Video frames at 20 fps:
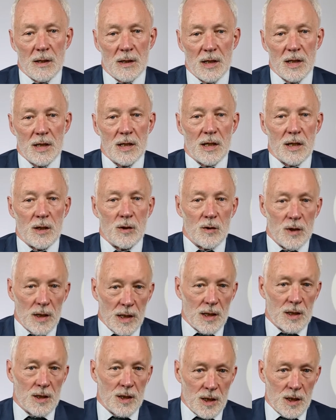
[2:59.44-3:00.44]
This is a
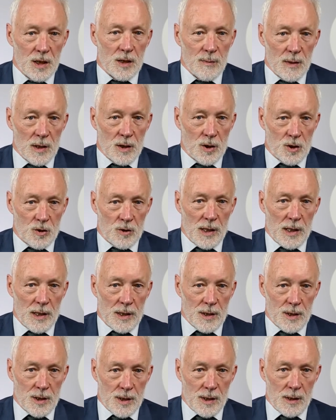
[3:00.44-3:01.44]
unique system in
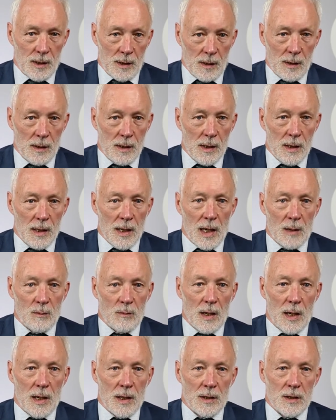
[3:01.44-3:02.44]
Australia still,
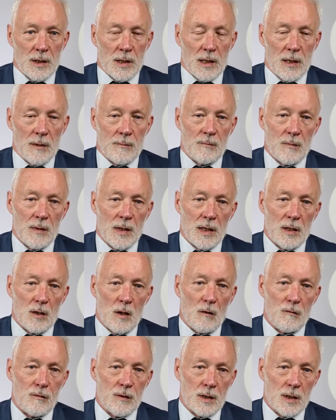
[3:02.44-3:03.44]
and it
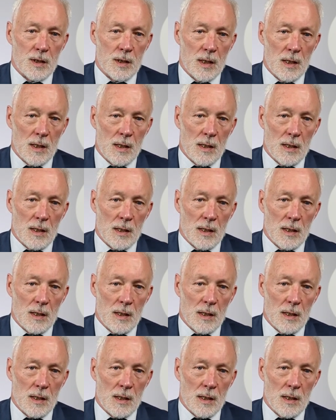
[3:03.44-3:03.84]
offers